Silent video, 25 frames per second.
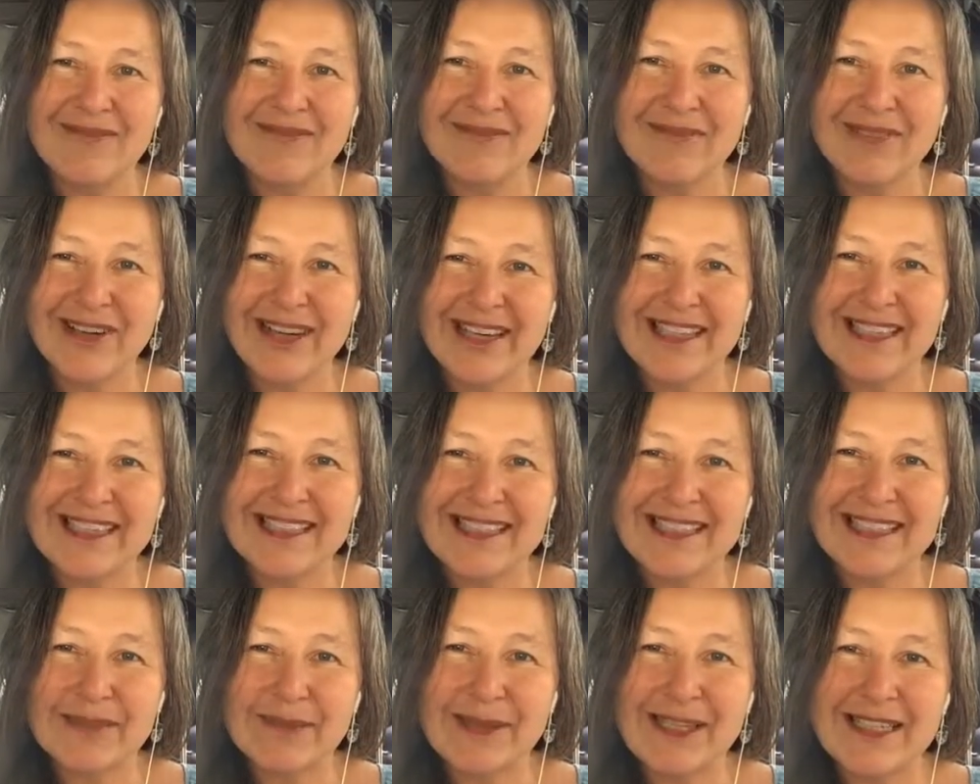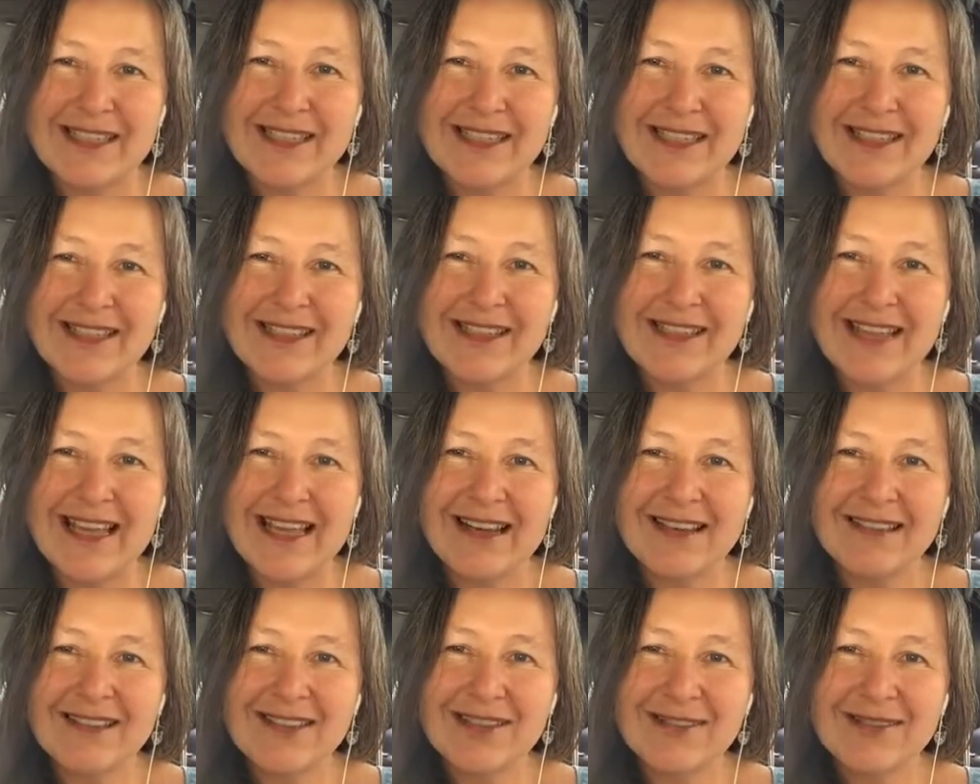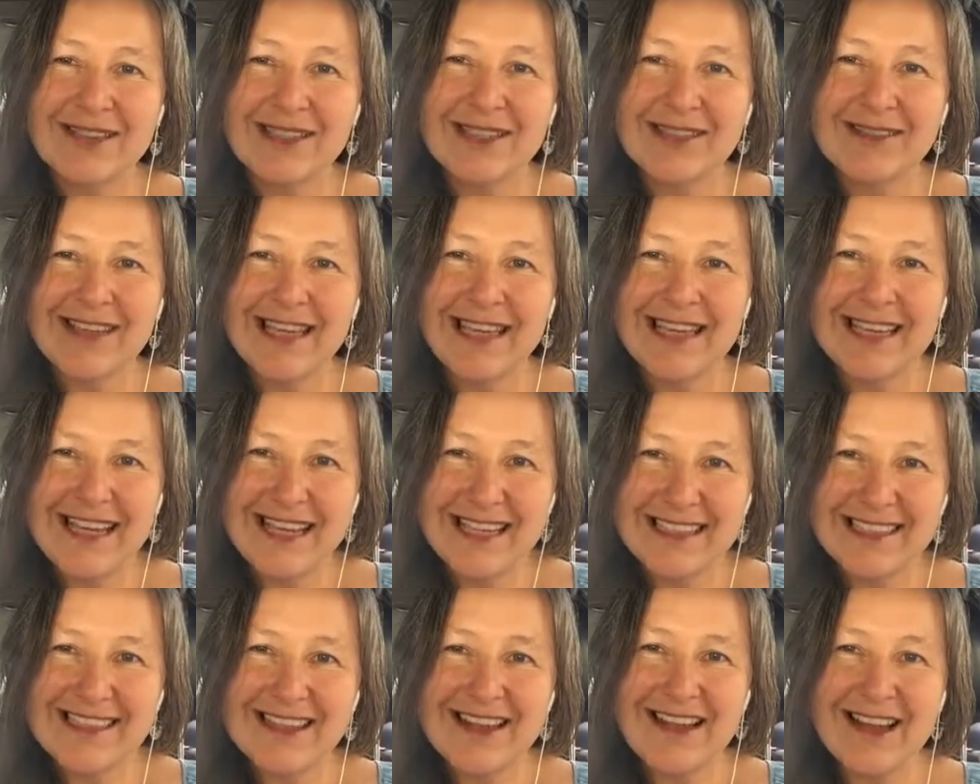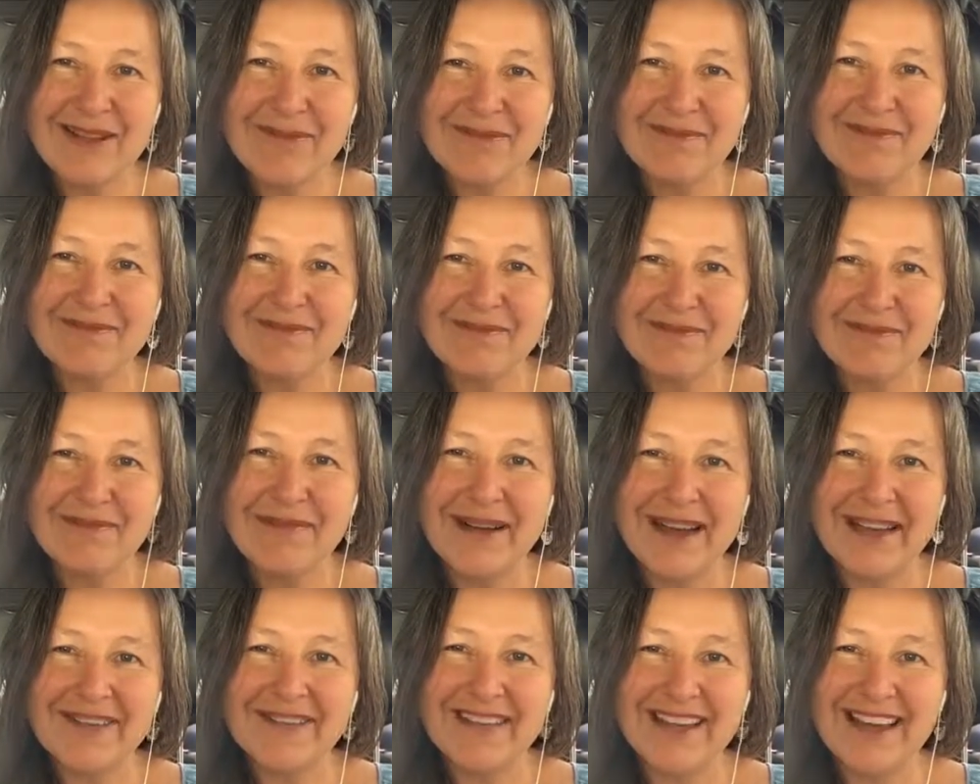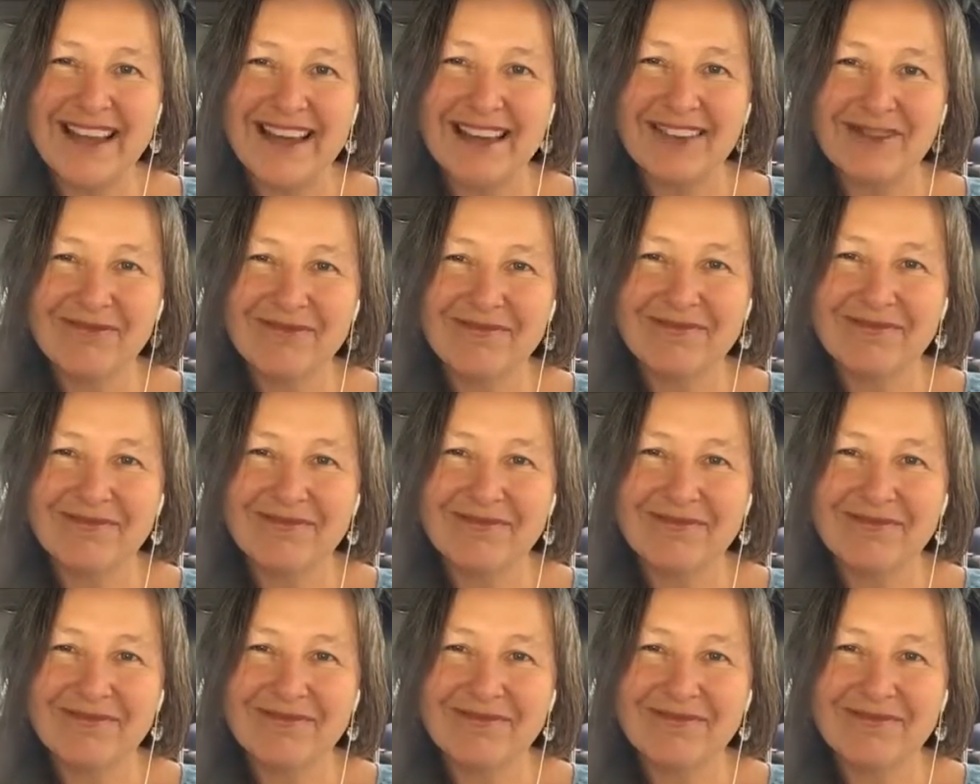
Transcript: Great to speak to you, and I'll talk to you again next time. Bye for now.